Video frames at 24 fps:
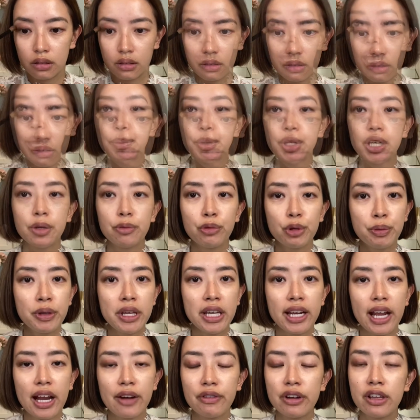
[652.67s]
I'm going to repeat
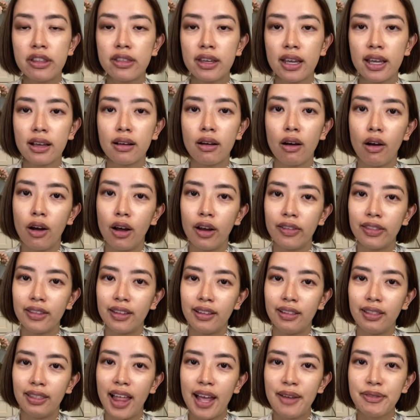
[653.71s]
everything on the
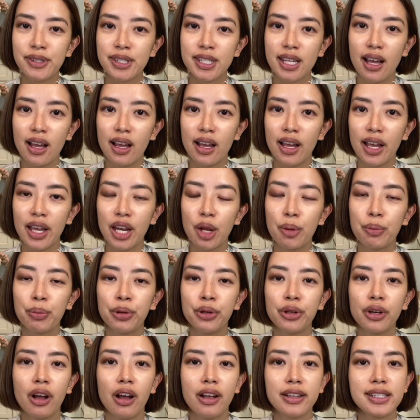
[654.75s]
left side,
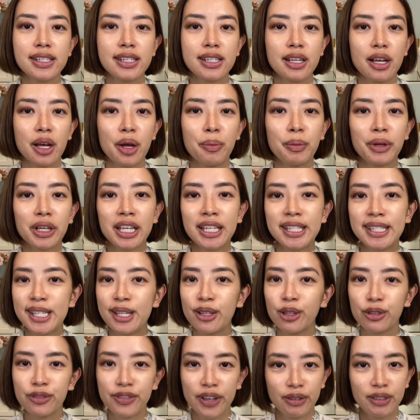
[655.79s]
put on some
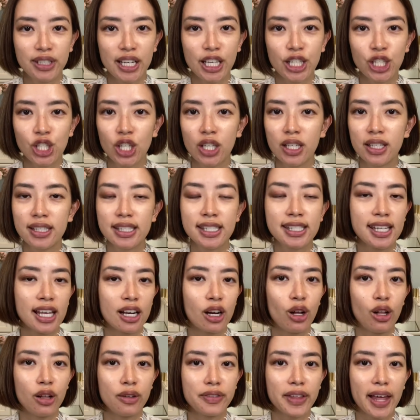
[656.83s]
concealer foundation, set
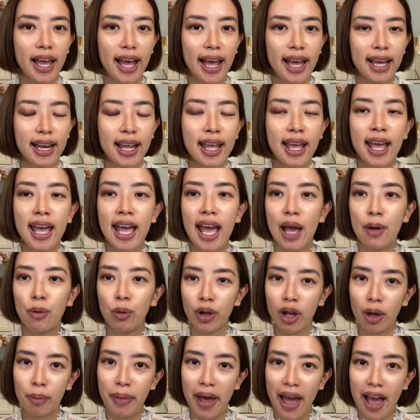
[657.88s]
all of that, and we'll
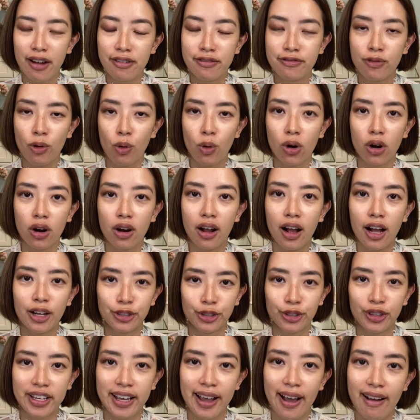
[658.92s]
come back for under
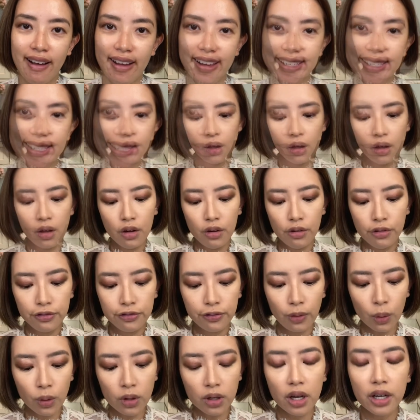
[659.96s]
the eyes.
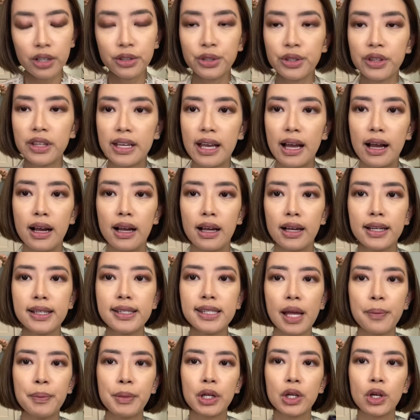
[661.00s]
For under the eyes,
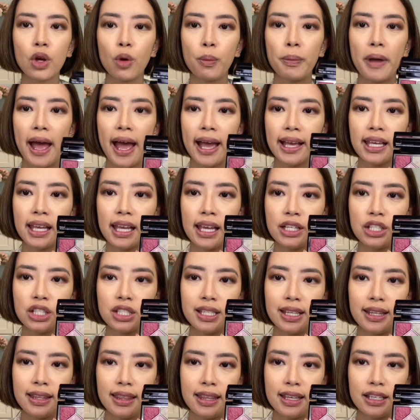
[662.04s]
I'm going to go back
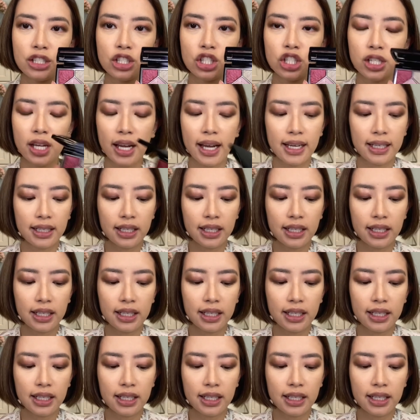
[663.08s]
into this shade